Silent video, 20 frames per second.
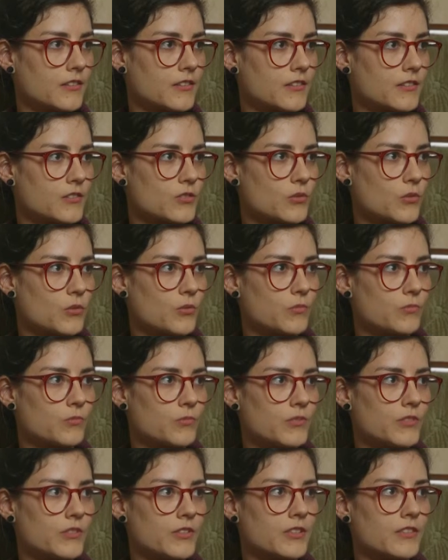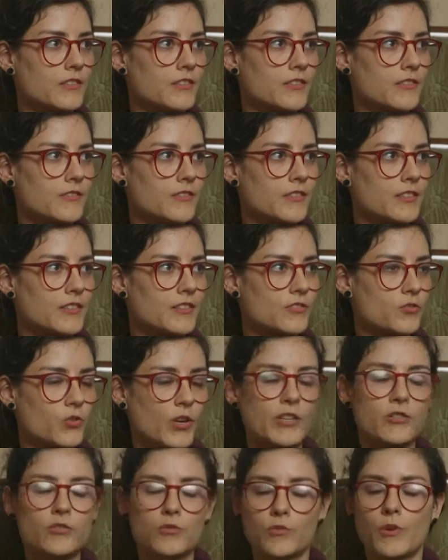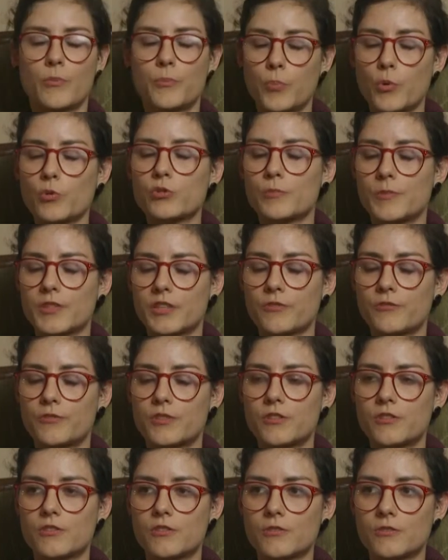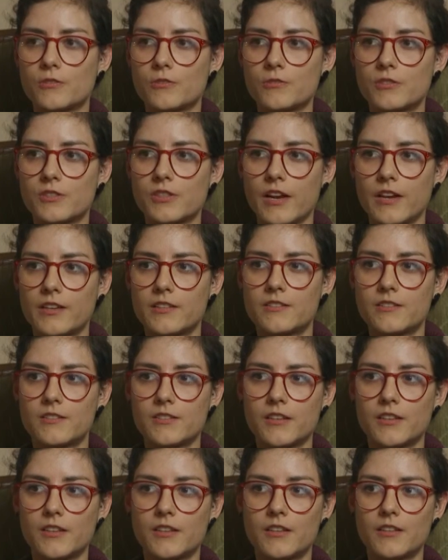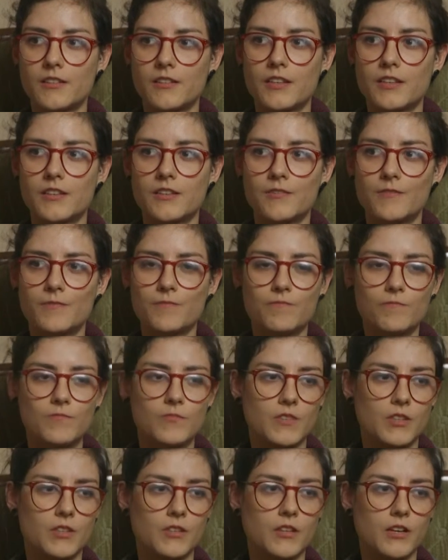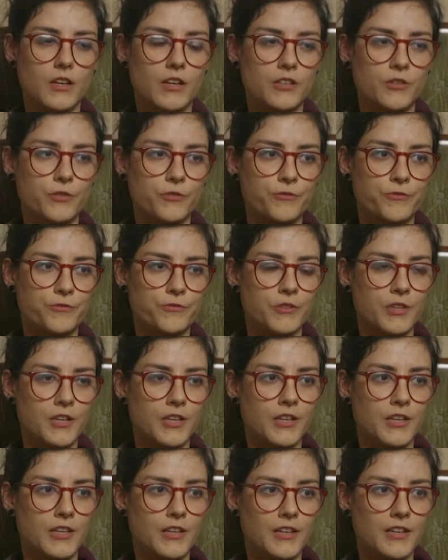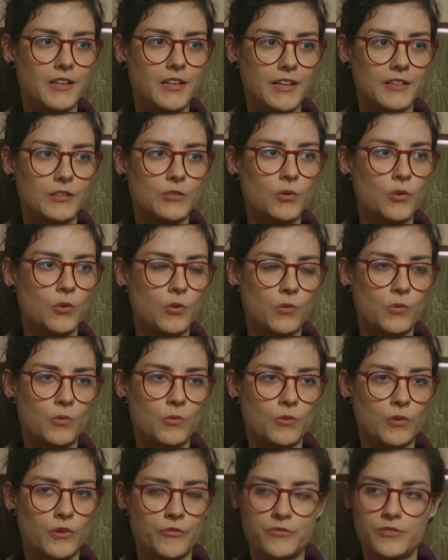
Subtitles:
so trying to do a post-metaphysical science. I think they kind of let go of